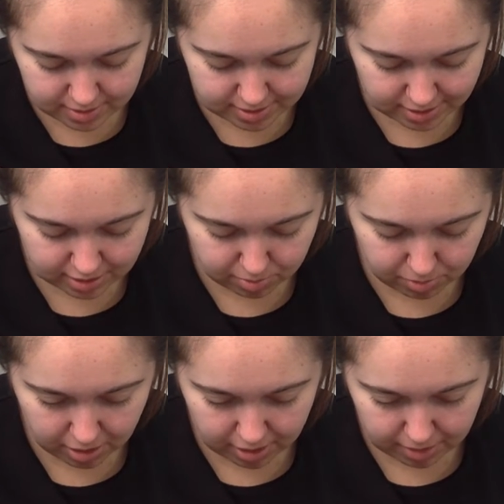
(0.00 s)
down at the
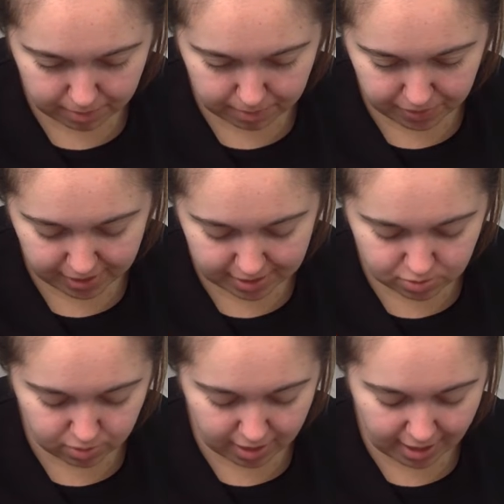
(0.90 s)
bottom, because
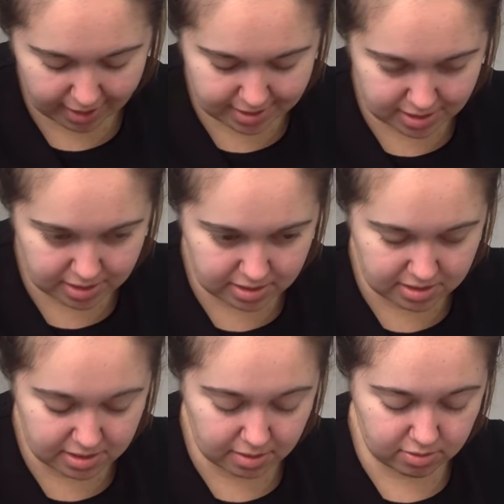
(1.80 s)
when x is
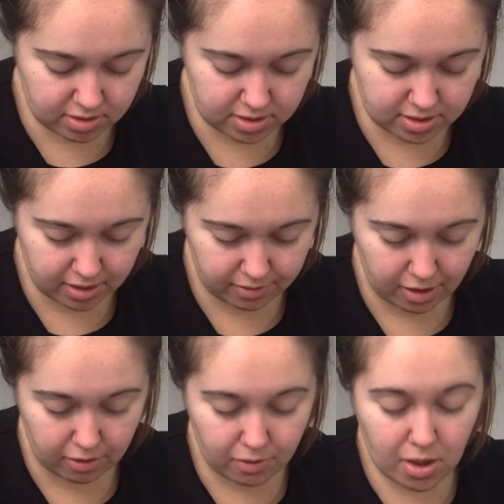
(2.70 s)
0,